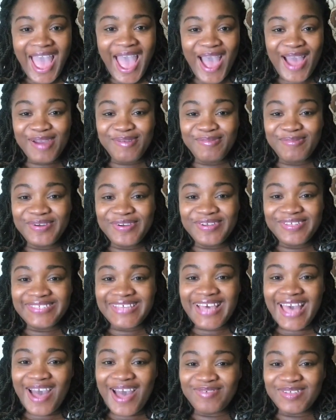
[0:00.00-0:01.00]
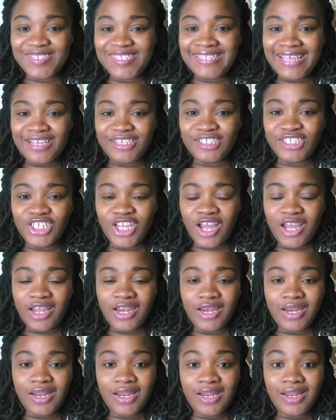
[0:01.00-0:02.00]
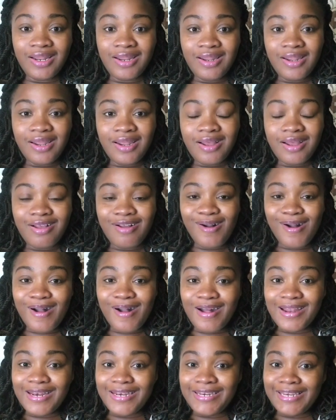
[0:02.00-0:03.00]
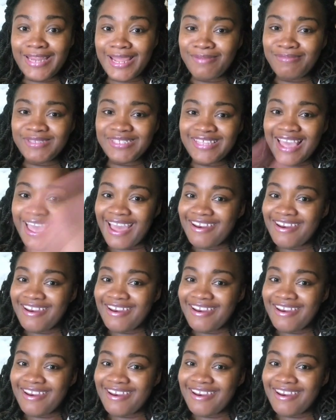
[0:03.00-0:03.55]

I'm going to have a section called Them Say.